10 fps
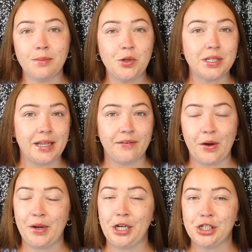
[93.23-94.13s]
I'm using like
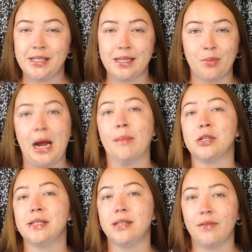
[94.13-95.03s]
foundations and primers
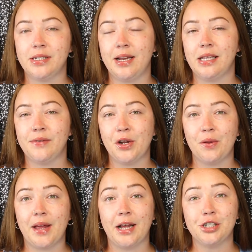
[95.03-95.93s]
and stuff in today's video
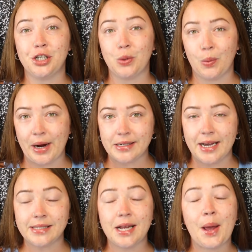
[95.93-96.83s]
that I should do a wear
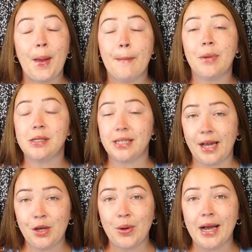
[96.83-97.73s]
test, but today,
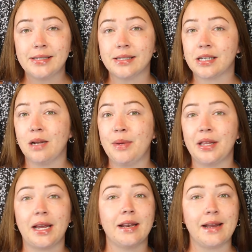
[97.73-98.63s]
you guys, it's going to be
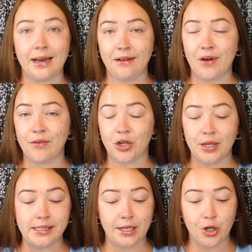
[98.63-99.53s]
like 95
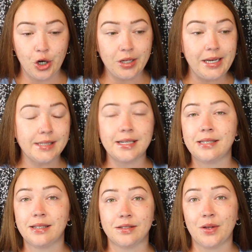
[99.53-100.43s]
degrees, and currently it's like
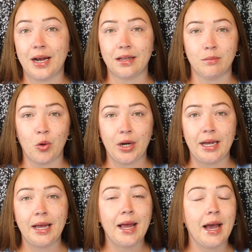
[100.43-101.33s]
6 o'clock in the
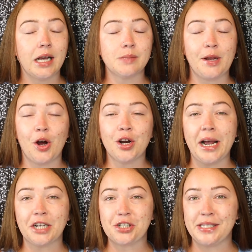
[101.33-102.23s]
morning because my daughter
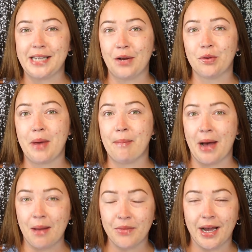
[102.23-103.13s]
actually stayed with my
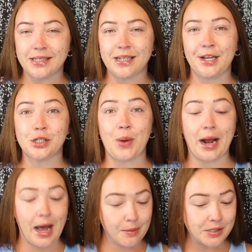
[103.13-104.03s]
mom last night. So I
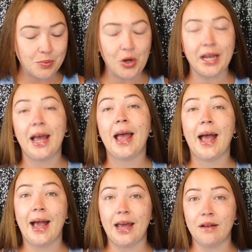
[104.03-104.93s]
got up this morning
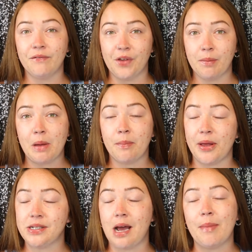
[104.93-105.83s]
and I'm filming. By
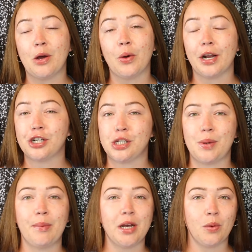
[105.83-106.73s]
the time I go get her, she's
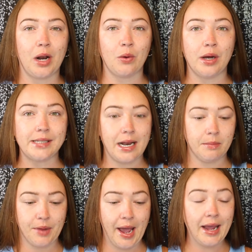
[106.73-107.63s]
probably going to want to go outside
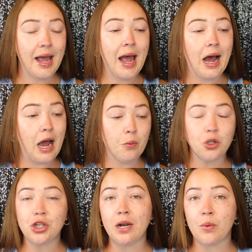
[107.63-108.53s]
and play. I will
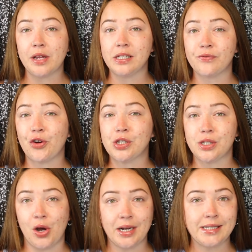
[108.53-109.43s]
try to wear this for as
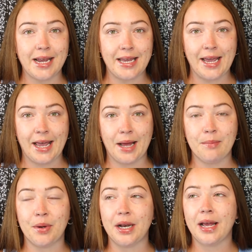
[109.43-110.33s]
long as I can,
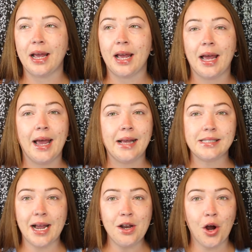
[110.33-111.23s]
but it's
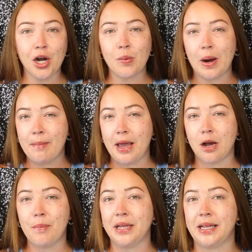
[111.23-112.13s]
kind of hard to wear
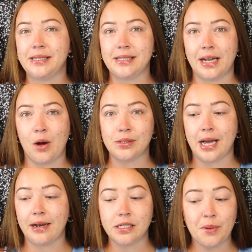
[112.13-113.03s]
makeup and then sit
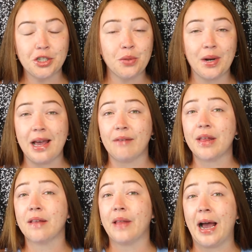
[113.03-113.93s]
outside, especially when I have
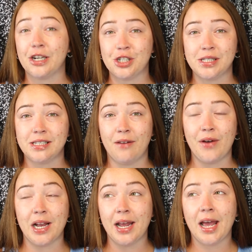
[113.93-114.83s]
like lashes and stuff
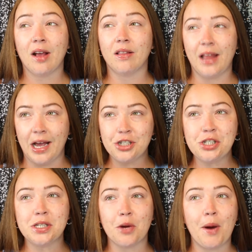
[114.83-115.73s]
on.
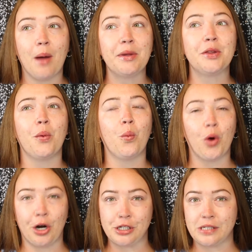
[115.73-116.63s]
Lashes are probably the
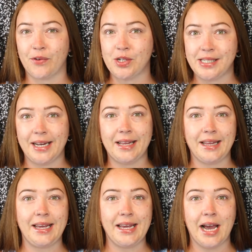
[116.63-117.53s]
worst for sitting in the
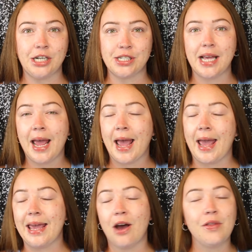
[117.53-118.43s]
heat. I just
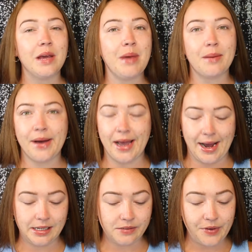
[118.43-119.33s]
hate how they make my
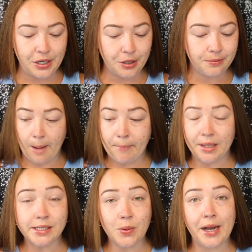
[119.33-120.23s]
eyes feel. But
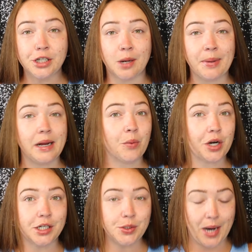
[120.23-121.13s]
let's go ahead and jump right in. We're
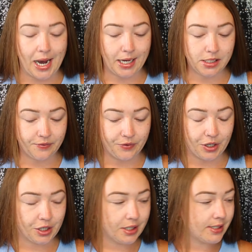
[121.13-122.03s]
going to do eyes
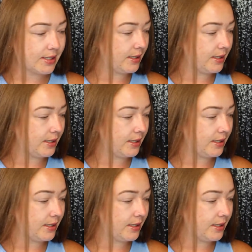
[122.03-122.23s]
first.